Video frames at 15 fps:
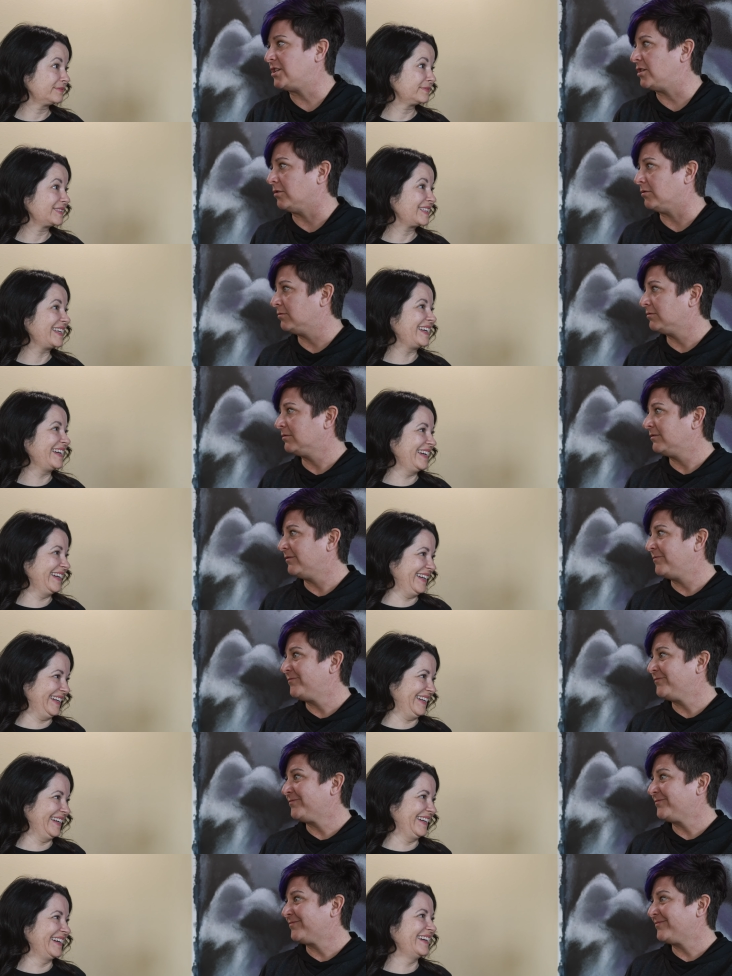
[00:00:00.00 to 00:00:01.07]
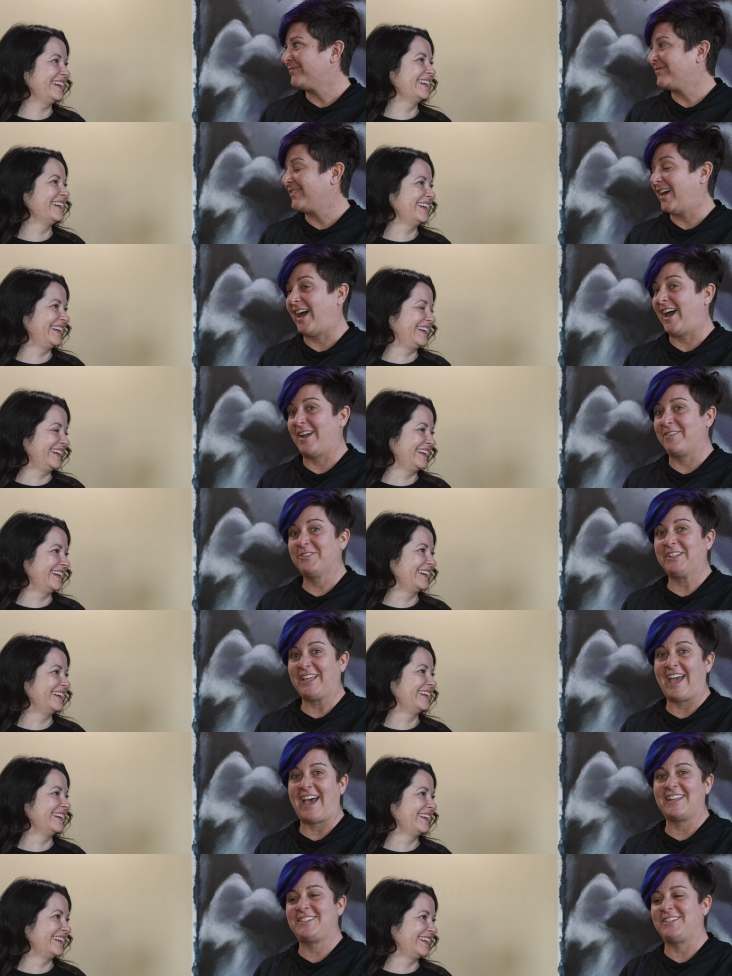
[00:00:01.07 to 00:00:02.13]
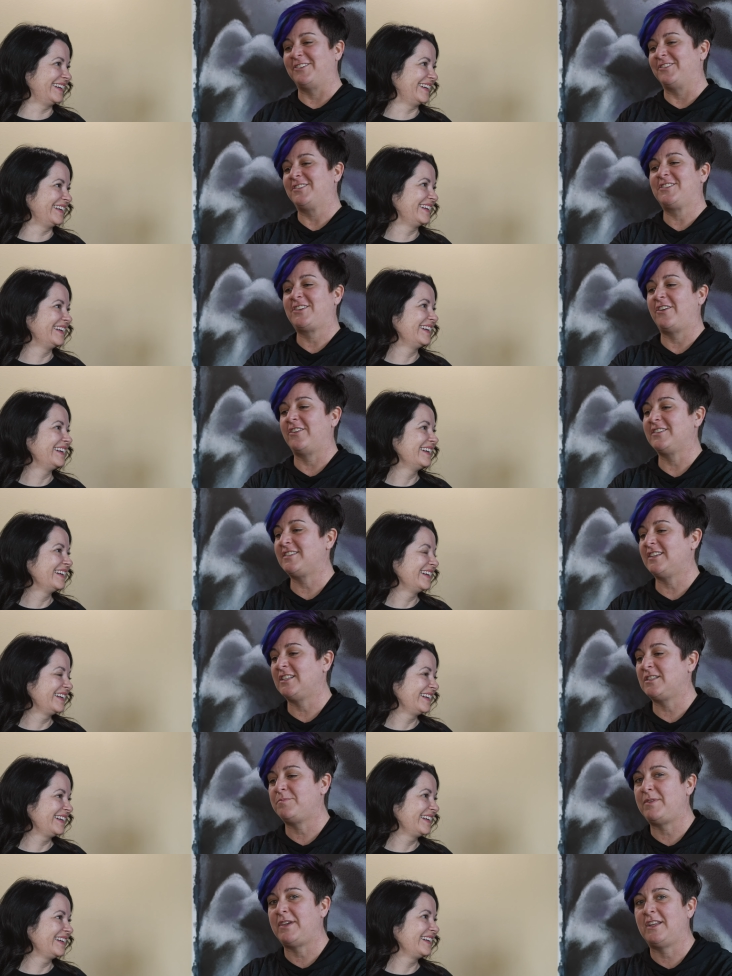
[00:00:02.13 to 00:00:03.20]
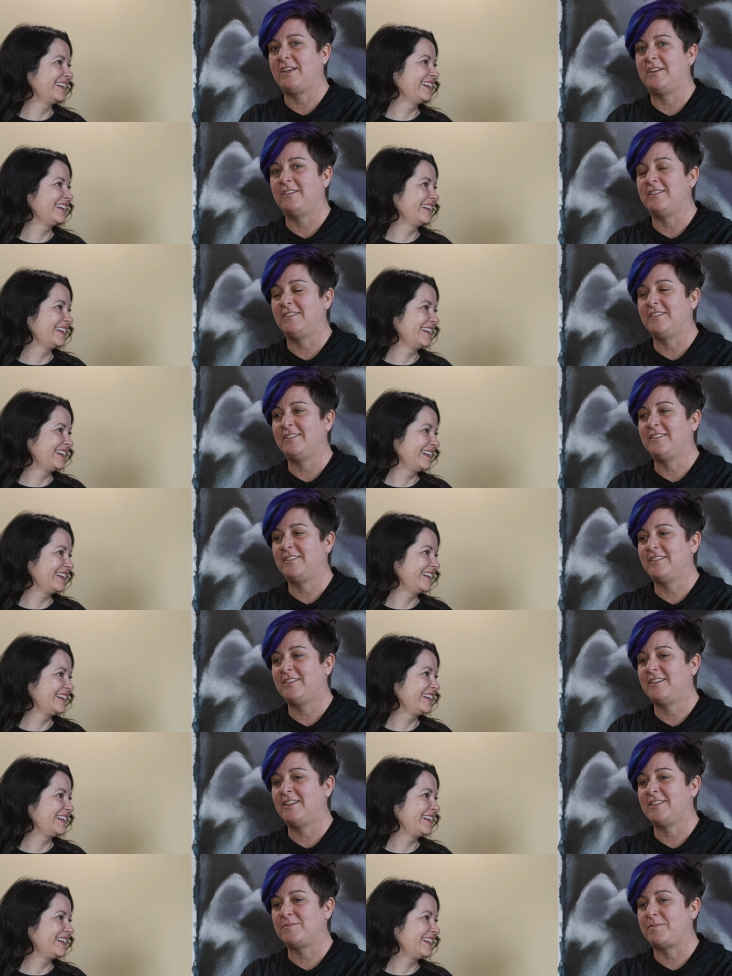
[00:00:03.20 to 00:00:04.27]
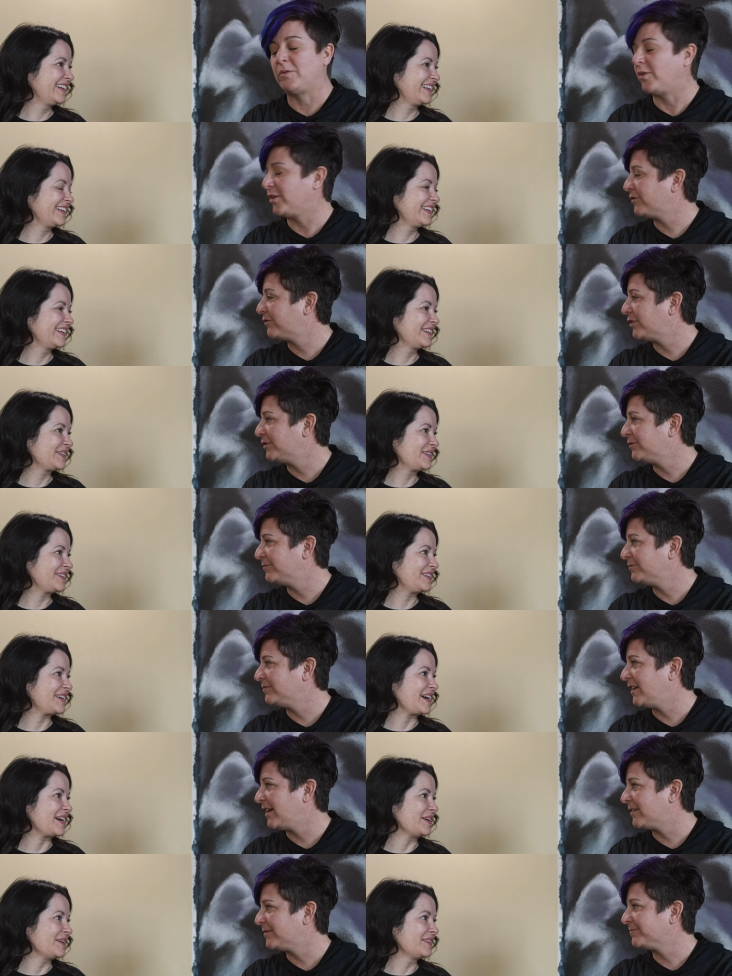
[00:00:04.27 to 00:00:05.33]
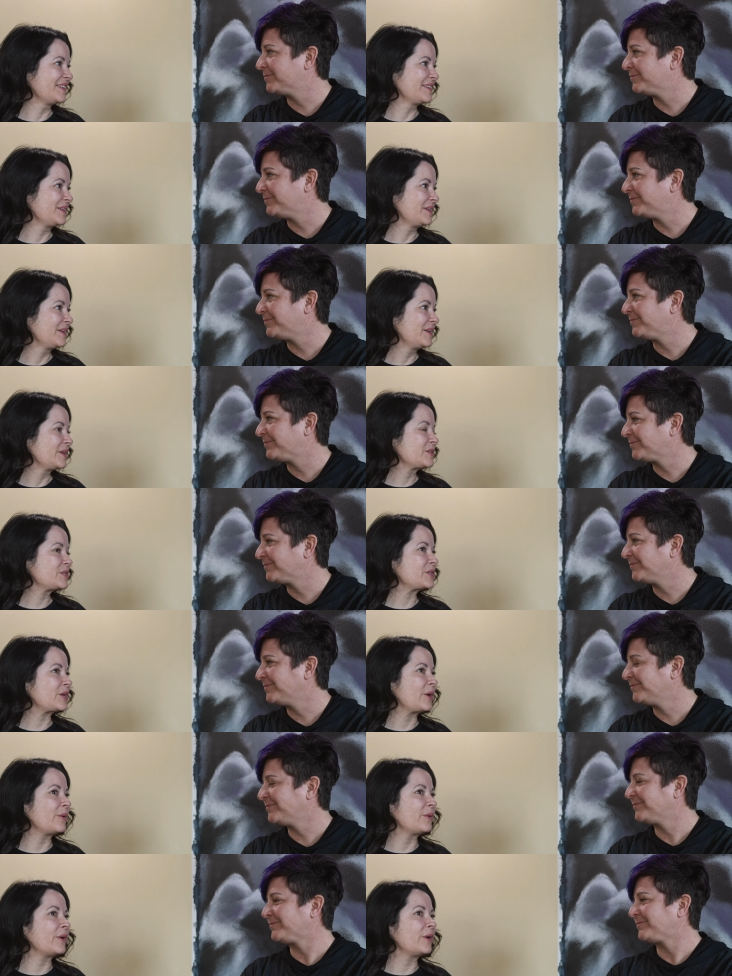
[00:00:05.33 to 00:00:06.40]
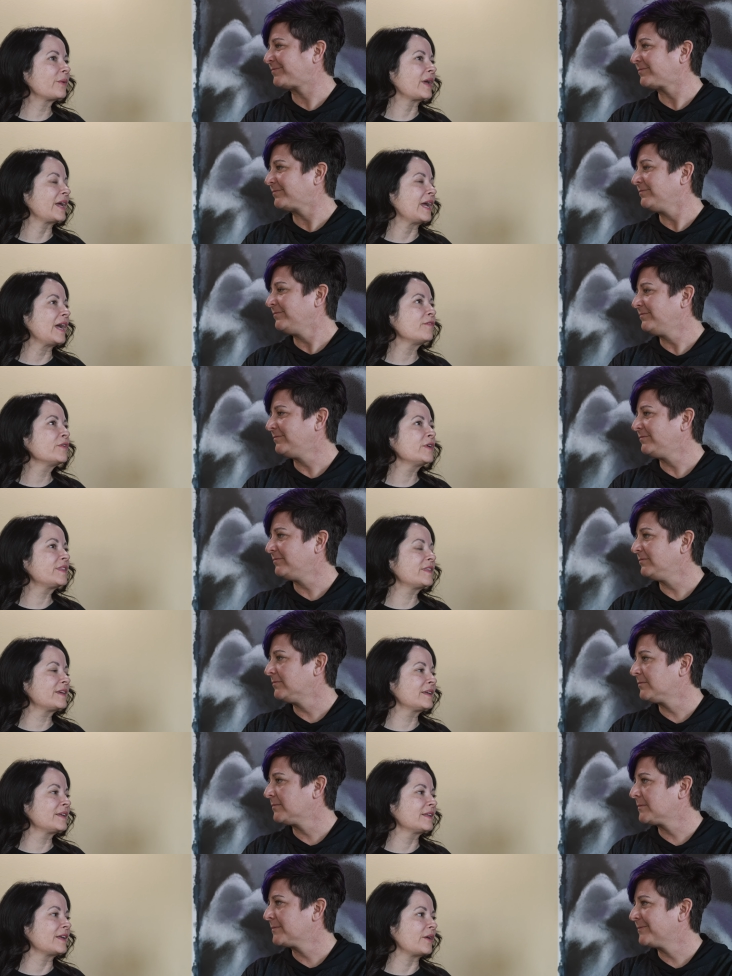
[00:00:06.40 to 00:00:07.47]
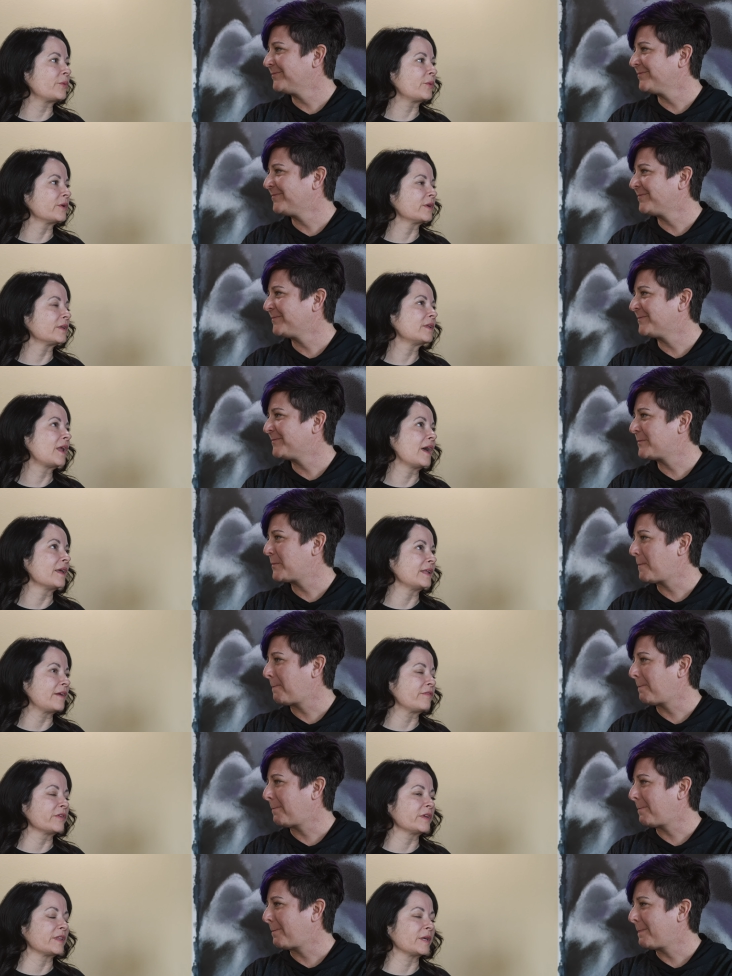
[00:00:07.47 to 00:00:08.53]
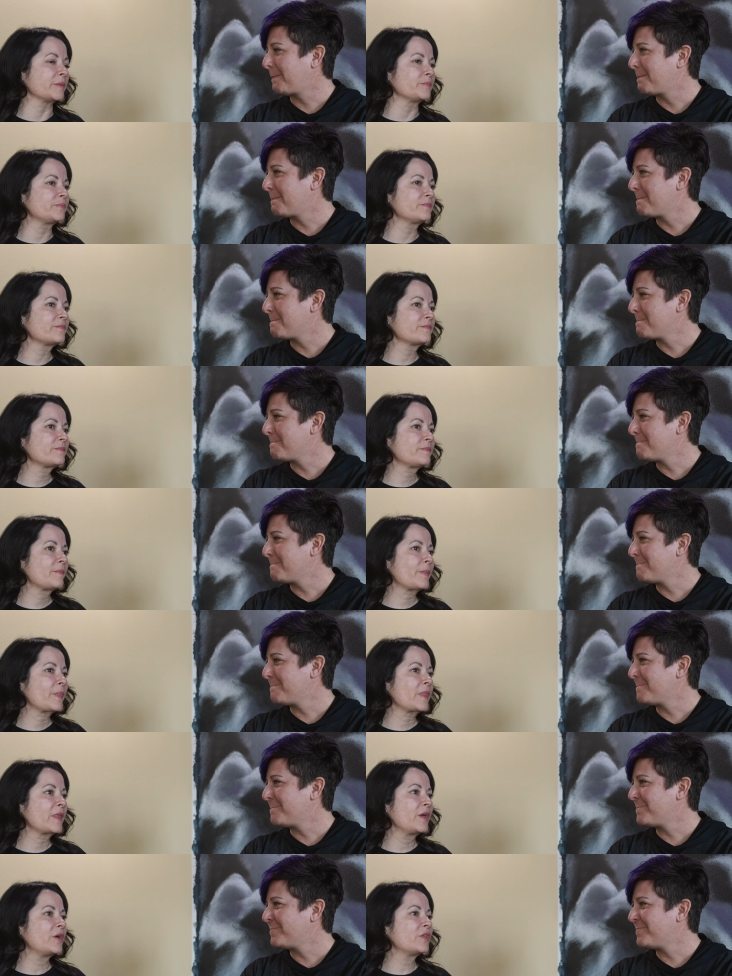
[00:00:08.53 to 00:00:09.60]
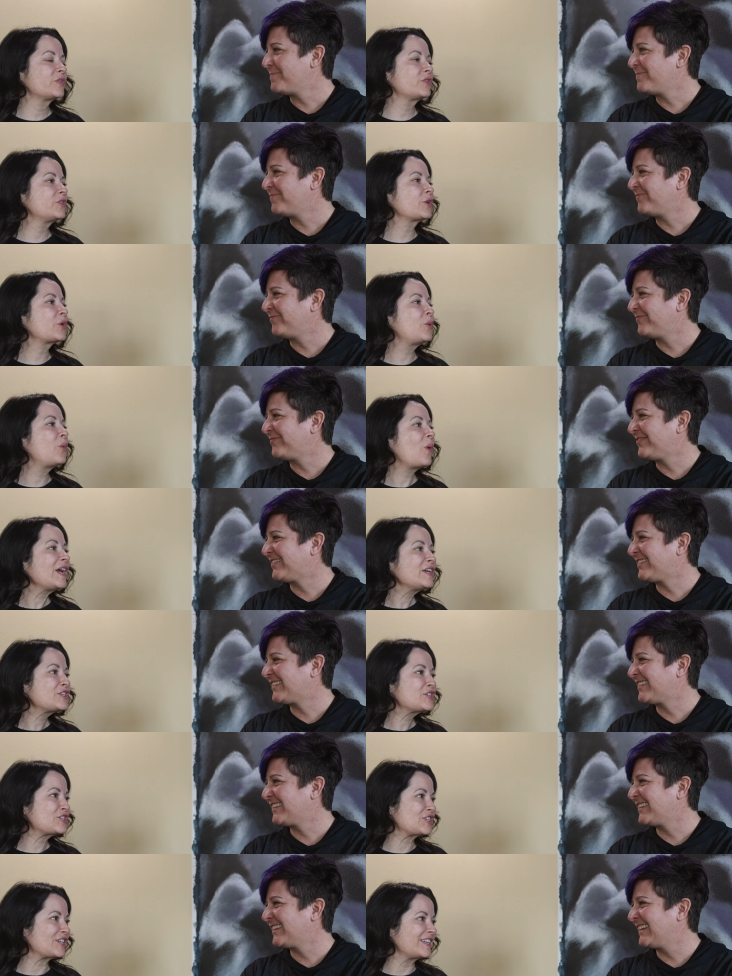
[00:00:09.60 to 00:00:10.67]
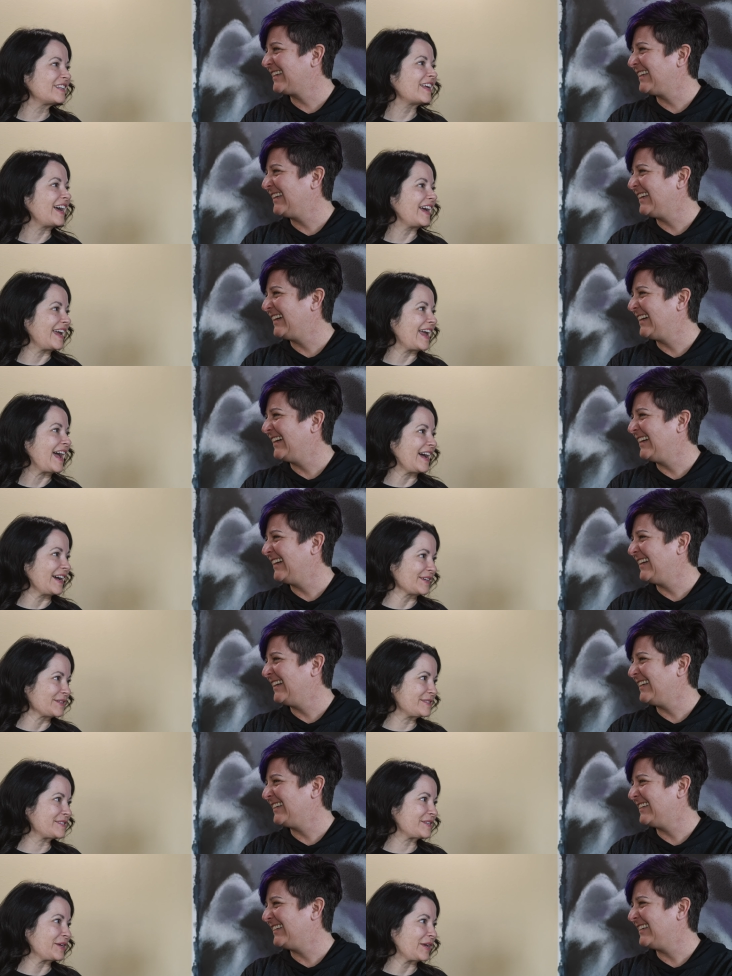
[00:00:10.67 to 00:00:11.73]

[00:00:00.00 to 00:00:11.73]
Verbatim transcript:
Speaker 1: to. I really had to. And so it's it's been it's been wonderful. Yeah. yeah.
Speaker 2: So, okay, everything or not everything. The question I ask